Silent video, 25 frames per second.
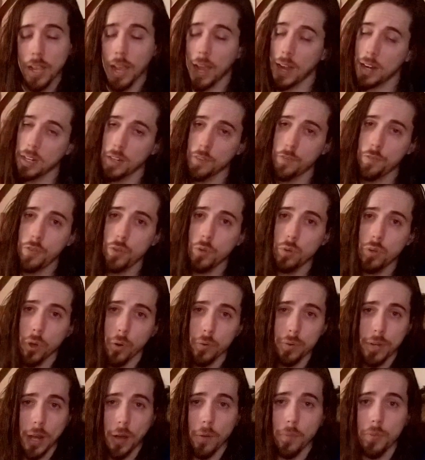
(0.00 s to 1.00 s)
And if you
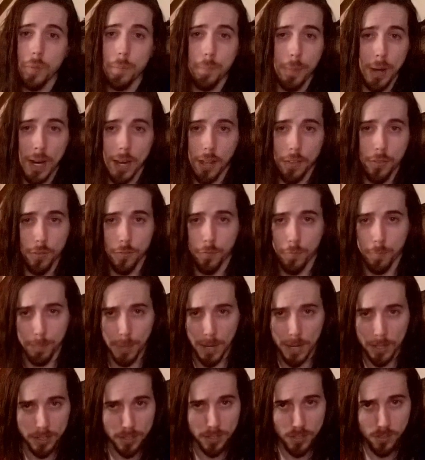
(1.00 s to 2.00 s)
go down the path of
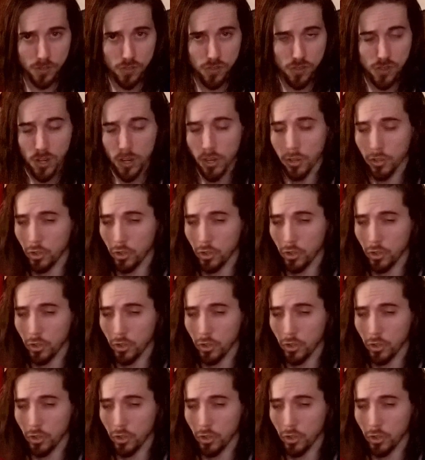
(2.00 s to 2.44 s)
balance,